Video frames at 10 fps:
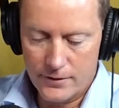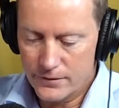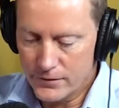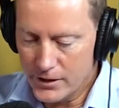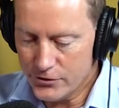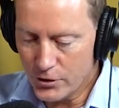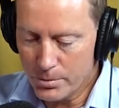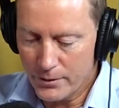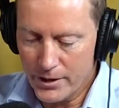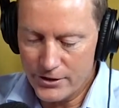These
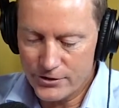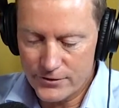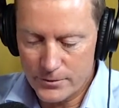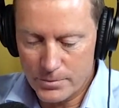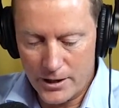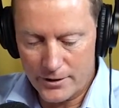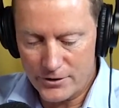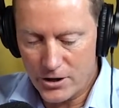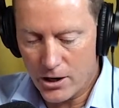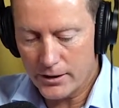operations are powered
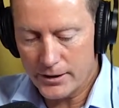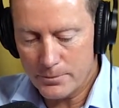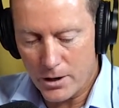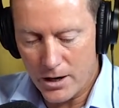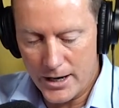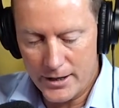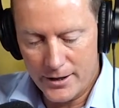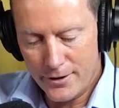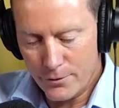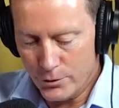entirely by
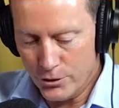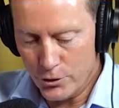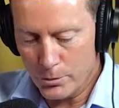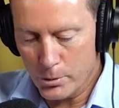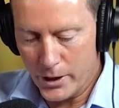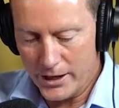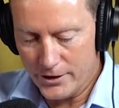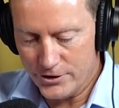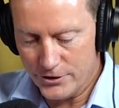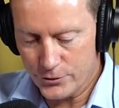renewable
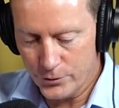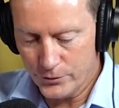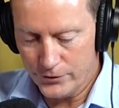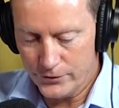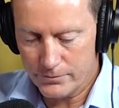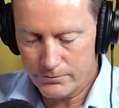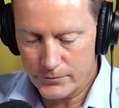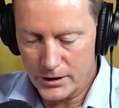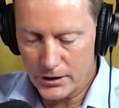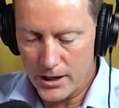energy sources,
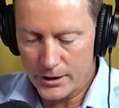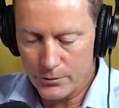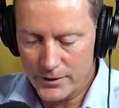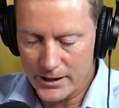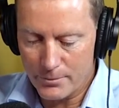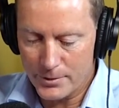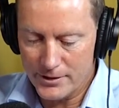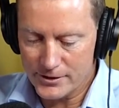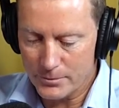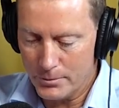aligning with the company's
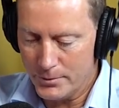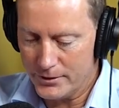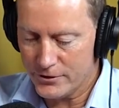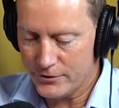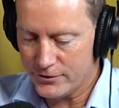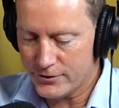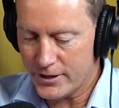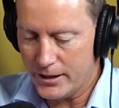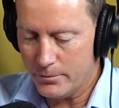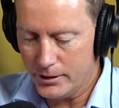commitment to
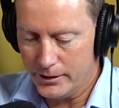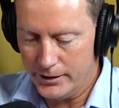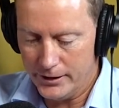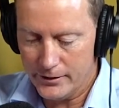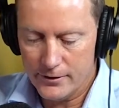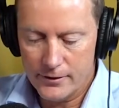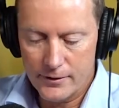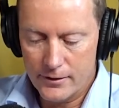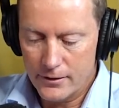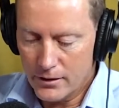sustainability.
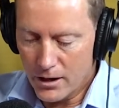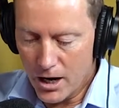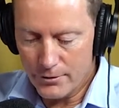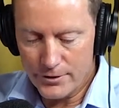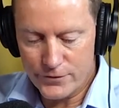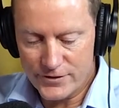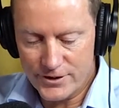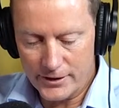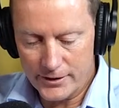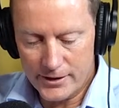Iren's
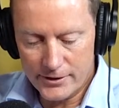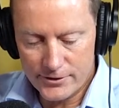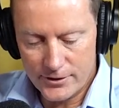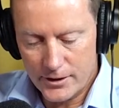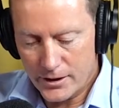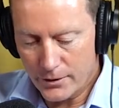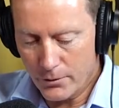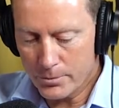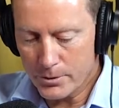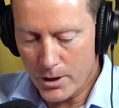facilities are
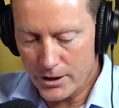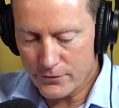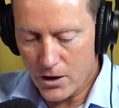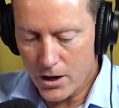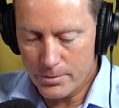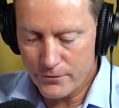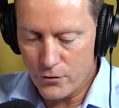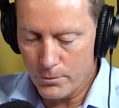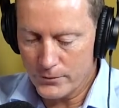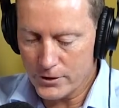optimised for
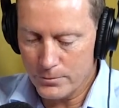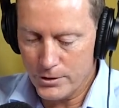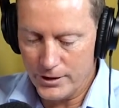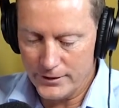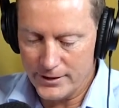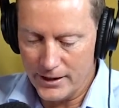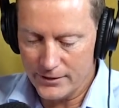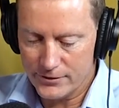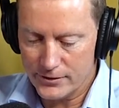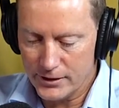high-performance computing
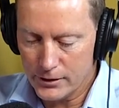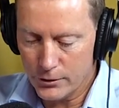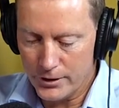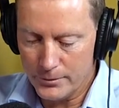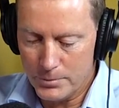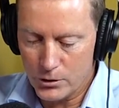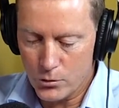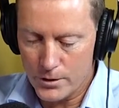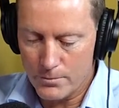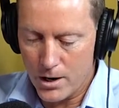tasks, including
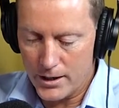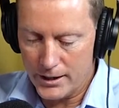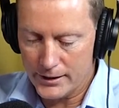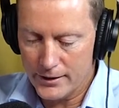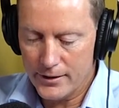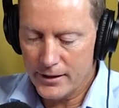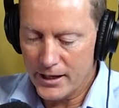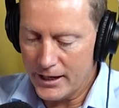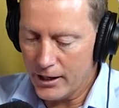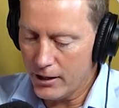Bitcoin mining
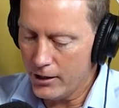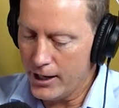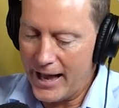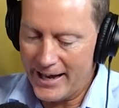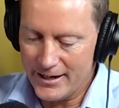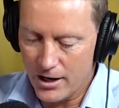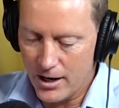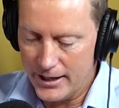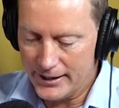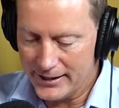and
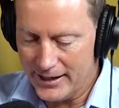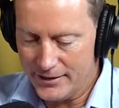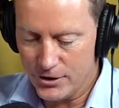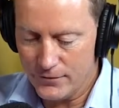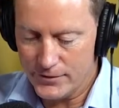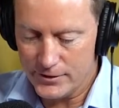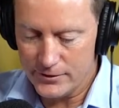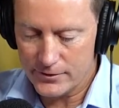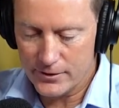AI cloud services.